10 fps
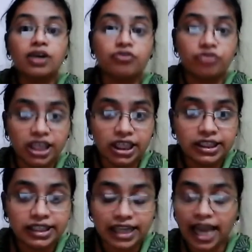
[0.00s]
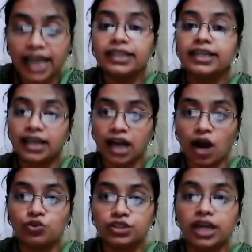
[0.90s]
feels like the
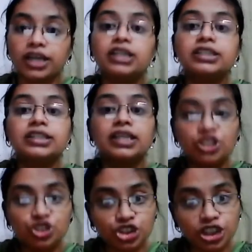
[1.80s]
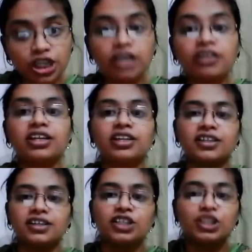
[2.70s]
clouds are its children.
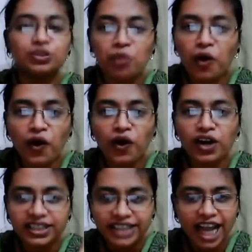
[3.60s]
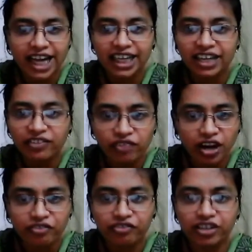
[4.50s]
Small, tiny,
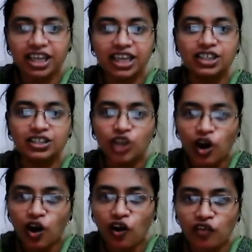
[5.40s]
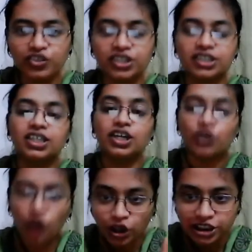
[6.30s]
fluffy, soft,
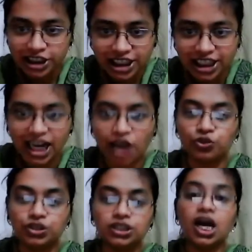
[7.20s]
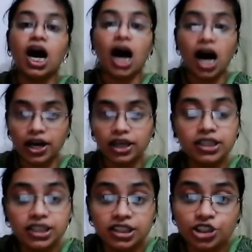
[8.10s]
cottony clouds are
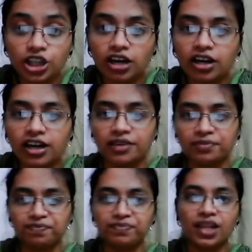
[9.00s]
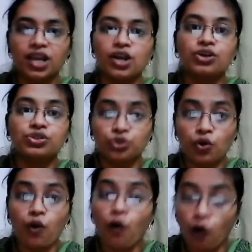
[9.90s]
its children.
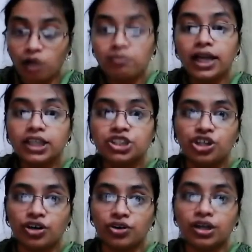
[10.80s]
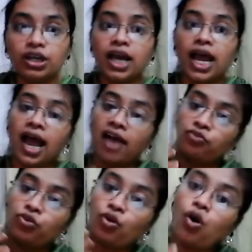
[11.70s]
So all my children
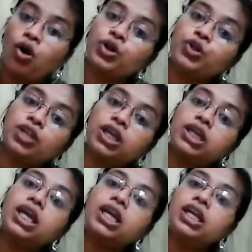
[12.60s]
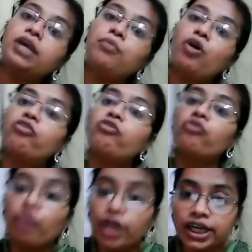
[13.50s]
have gone to the kingdom of
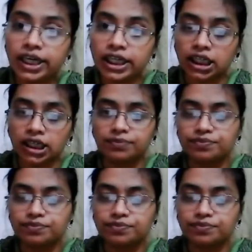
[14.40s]
winter.